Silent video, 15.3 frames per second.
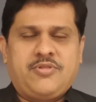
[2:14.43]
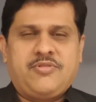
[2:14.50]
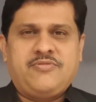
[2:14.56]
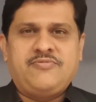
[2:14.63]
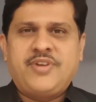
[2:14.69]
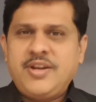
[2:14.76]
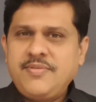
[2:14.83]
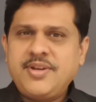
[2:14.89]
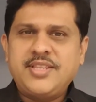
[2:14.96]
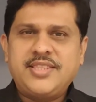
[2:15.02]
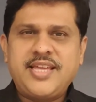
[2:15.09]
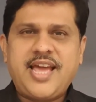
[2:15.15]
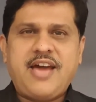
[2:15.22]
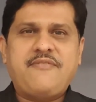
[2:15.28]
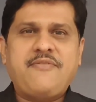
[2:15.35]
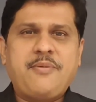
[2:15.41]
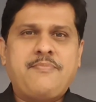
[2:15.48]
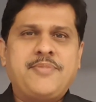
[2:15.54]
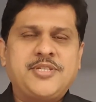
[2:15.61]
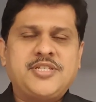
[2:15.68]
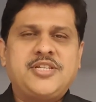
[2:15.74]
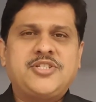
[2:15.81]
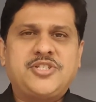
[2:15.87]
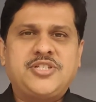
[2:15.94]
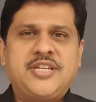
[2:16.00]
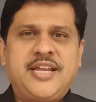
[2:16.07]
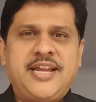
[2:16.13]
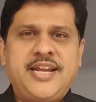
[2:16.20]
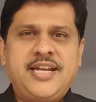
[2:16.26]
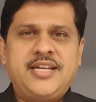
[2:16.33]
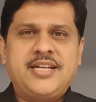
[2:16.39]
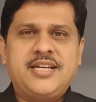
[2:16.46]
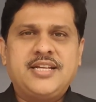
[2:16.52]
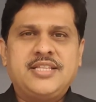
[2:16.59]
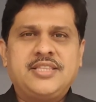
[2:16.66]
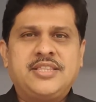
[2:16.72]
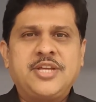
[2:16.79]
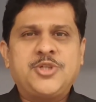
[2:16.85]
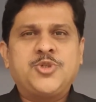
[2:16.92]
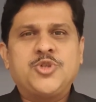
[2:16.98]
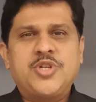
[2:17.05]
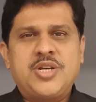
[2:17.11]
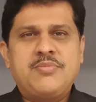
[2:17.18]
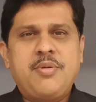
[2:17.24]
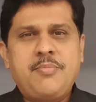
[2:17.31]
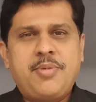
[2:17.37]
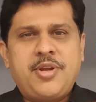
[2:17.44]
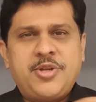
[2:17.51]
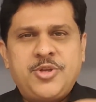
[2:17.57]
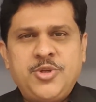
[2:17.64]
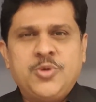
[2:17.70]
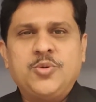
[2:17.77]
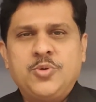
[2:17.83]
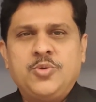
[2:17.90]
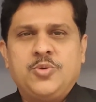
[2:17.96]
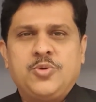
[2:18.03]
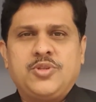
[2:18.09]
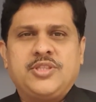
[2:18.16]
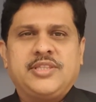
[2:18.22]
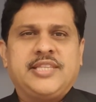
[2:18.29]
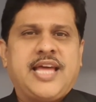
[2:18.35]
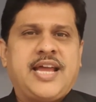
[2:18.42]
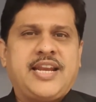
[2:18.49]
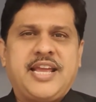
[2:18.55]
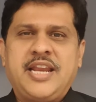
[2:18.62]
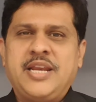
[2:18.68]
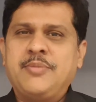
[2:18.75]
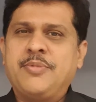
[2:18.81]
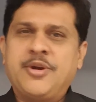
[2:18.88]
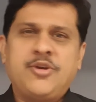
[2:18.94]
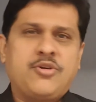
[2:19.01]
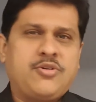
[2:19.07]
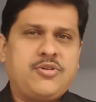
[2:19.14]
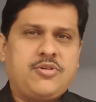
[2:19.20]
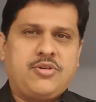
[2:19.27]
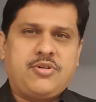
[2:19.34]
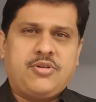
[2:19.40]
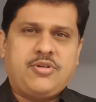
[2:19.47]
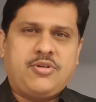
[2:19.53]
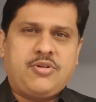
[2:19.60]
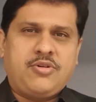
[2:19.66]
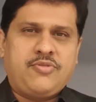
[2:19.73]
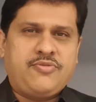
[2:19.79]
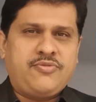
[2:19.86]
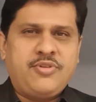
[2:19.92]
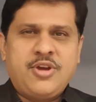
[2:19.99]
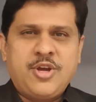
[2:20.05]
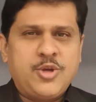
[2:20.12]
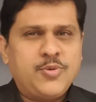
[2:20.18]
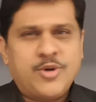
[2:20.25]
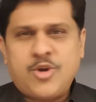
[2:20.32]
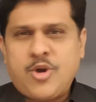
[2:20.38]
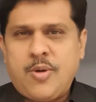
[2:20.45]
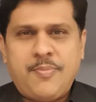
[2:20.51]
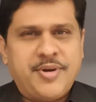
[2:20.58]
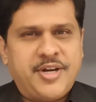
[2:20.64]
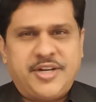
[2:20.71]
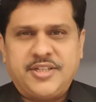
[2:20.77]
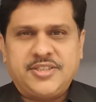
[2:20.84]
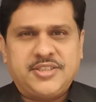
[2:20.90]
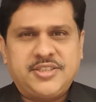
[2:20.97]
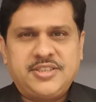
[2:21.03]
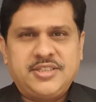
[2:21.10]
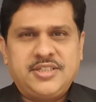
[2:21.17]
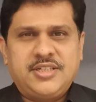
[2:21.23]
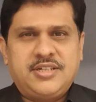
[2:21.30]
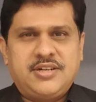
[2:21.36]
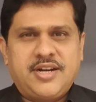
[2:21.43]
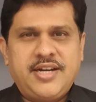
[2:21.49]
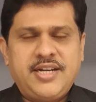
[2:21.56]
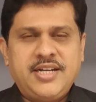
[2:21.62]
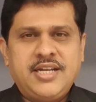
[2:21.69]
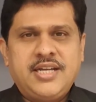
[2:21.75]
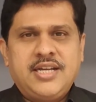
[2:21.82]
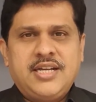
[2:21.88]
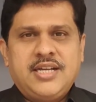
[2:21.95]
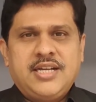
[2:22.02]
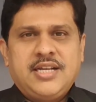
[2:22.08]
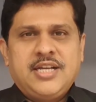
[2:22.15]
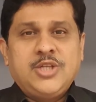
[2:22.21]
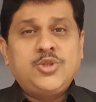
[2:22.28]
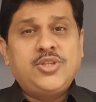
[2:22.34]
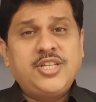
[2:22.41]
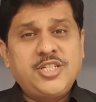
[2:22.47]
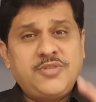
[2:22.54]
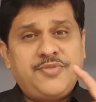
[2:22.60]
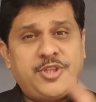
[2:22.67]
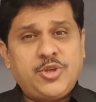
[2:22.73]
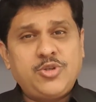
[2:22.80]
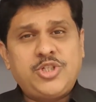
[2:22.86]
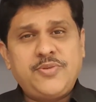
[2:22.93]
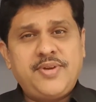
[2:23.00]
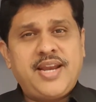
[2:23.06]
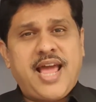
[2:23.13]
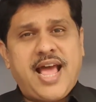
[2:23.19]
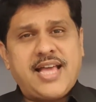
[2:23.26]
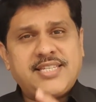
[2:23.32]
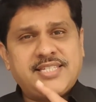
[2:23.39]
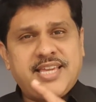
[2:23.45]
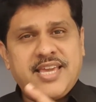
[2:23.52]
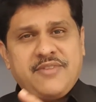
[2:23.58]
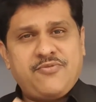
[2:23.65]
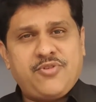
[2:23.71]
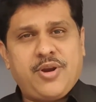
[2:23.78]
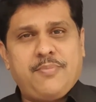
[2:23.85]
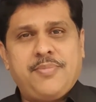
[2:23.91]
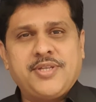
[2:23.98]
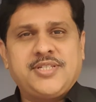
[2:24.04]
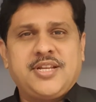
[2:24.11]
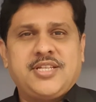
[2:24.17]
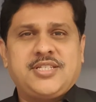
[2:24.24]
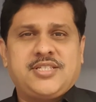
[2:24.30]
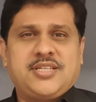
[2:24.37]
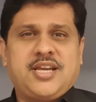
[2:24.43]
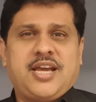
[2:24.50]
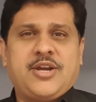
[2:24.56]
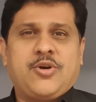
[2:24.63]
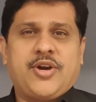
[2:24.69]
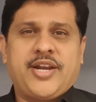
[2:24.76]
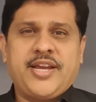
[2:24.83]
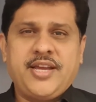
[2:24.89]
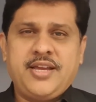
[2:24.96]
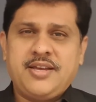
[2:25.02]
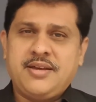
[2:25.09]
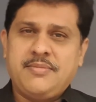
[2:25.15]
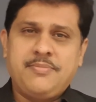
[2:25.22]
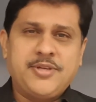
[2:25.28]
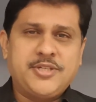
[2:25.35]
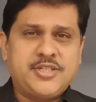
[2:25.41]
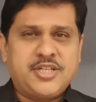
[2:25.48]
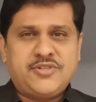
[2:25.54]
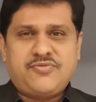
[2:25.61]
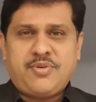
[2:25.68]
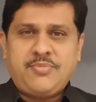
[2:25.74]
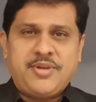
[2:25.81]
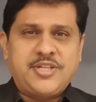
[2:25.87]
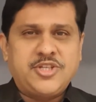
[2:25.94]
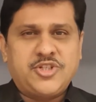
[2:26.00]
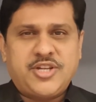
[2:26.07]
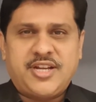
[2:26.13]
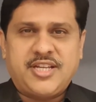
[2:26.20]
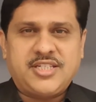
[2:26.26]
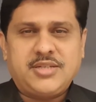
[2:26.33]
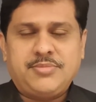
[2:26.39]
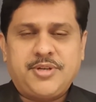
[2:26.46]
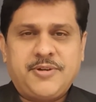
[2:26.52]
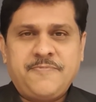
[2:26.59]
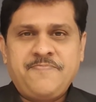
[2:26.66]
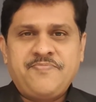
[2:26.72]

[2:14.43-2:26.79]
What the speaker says: Whenever they have a business need, they should remember you than anybody of your competitors, right? So this is without even asking for a business, I got a business from the existing customer.